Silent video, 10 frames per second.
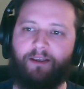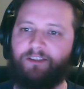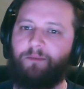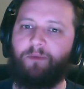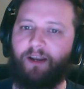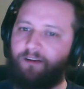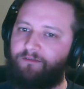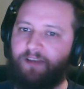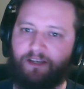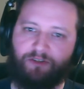some kind
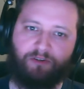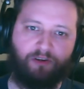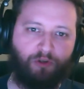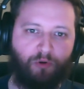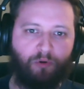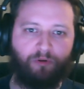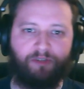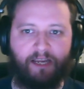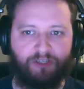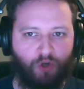of Google
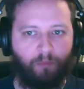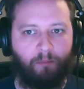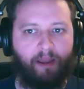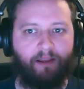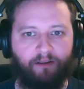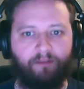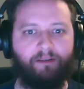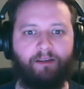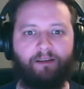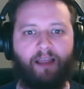desktop mail
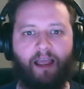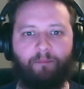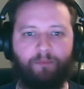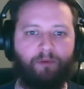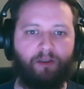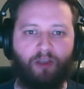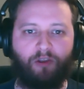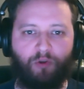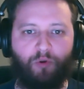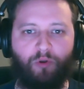app,
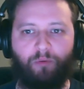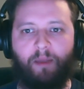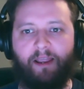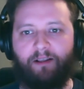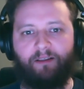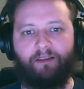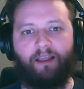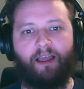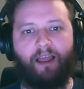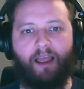a Google Mail
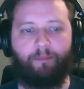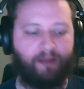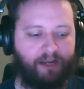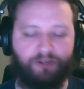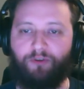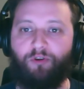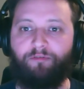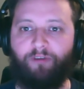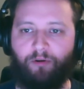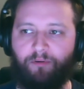application on your
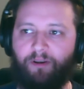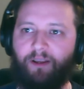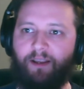phone.